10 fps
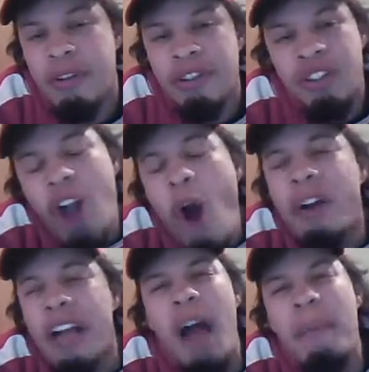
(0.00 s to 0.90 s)
So
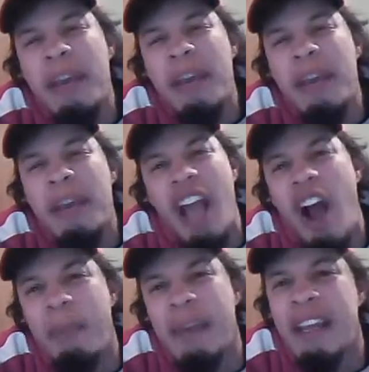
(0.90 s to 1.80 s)
don't come here and
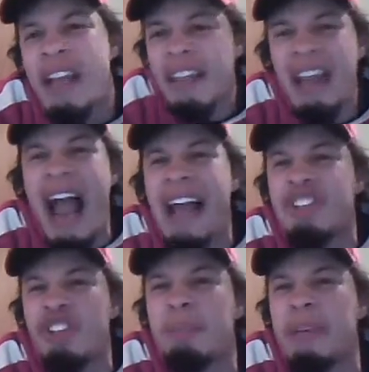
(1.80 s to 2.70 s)
tell me that I
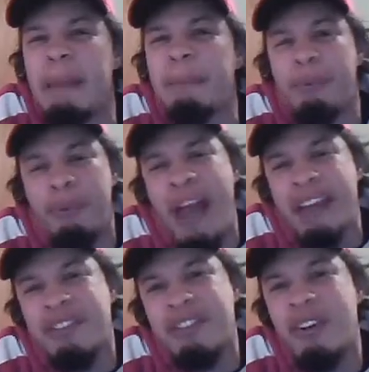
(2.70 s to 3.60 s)
should be
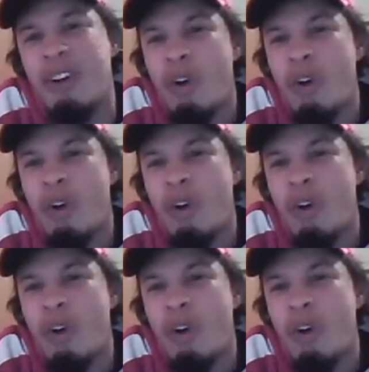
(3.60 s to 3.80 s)
impressed